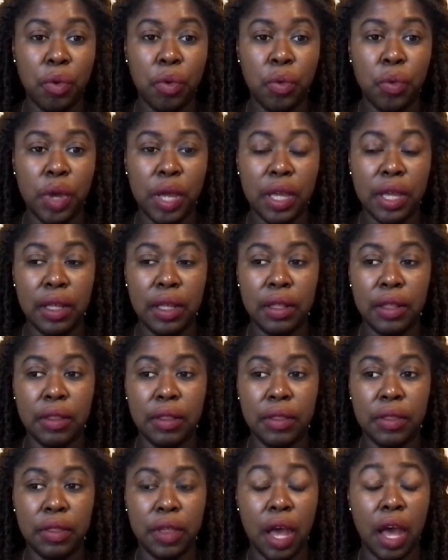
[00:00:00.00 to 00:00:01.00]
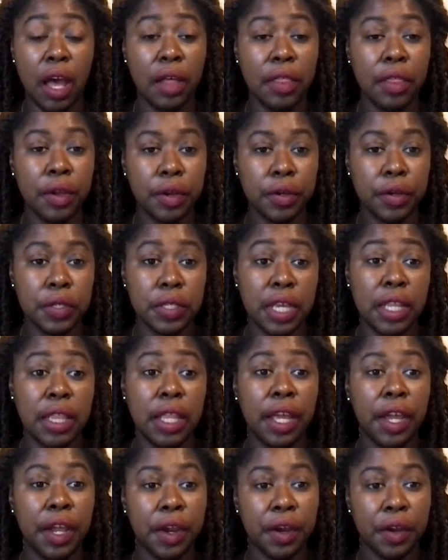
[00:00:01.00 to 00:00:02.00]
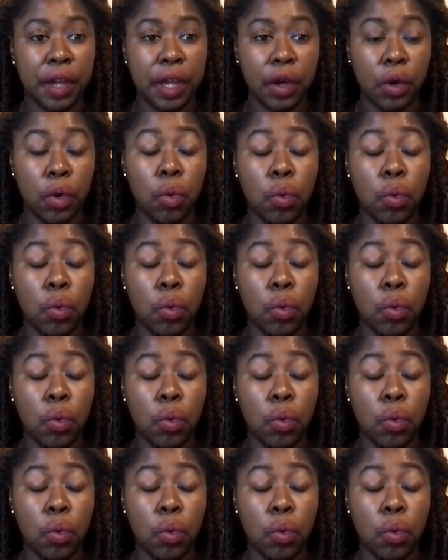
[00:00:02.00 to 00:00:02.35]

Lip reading: with others in the area